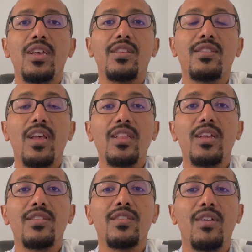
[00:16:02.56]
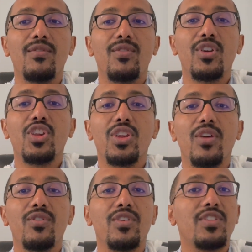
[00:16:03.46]
sell us a version
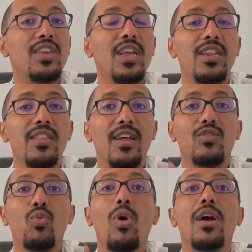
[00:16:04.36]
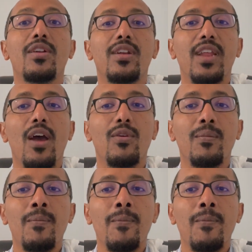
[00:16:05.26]
of Christianity that's watered down,